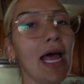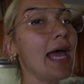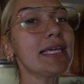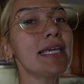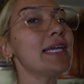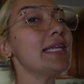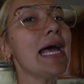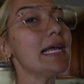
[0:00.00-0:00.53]
I
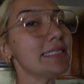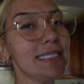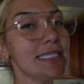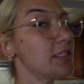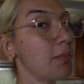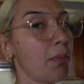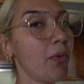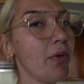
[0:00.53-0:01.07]
cannot
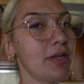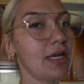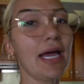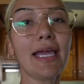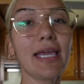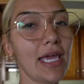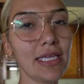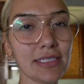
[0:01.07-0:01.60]
disappoint.
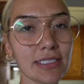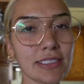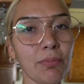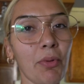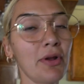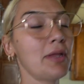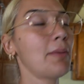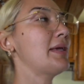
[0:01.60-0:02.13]
I hate
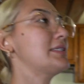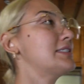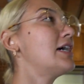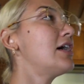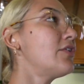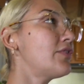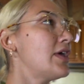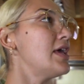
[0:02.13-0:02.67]
disappointing
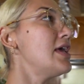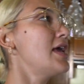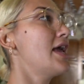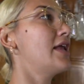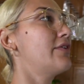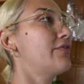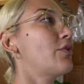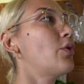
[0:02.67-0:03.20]
myself.
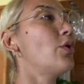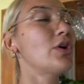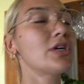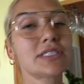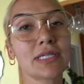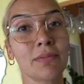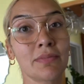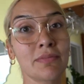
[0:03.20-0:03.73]
And of
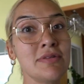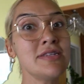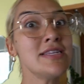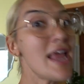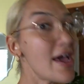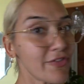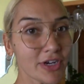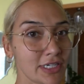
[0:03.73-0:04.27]
course, I'm
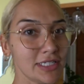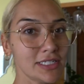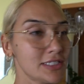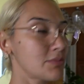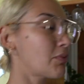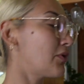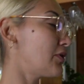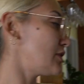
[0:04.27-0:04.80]
never gonna
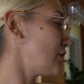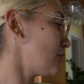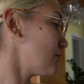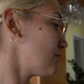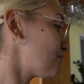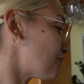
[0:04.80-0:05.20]
disappoint you.